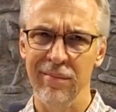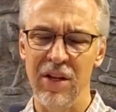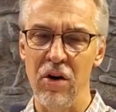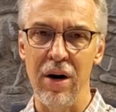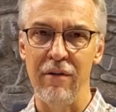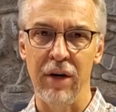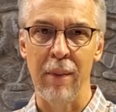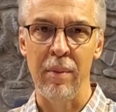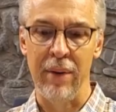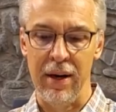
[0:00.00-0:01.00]
You're never
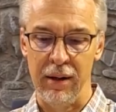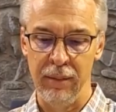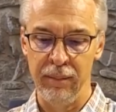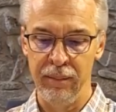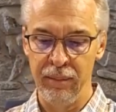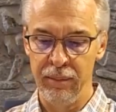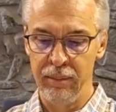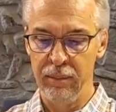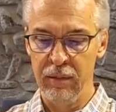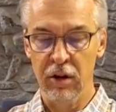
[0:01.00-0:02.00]
coming back.
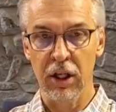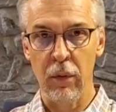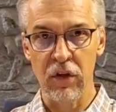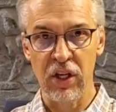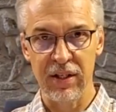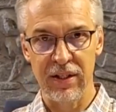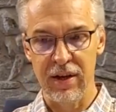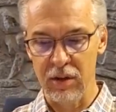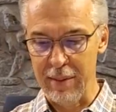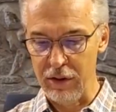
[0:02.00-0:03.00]
Look at what Jesus
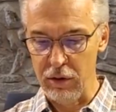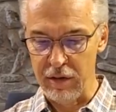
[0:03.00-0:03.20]
says in Matthew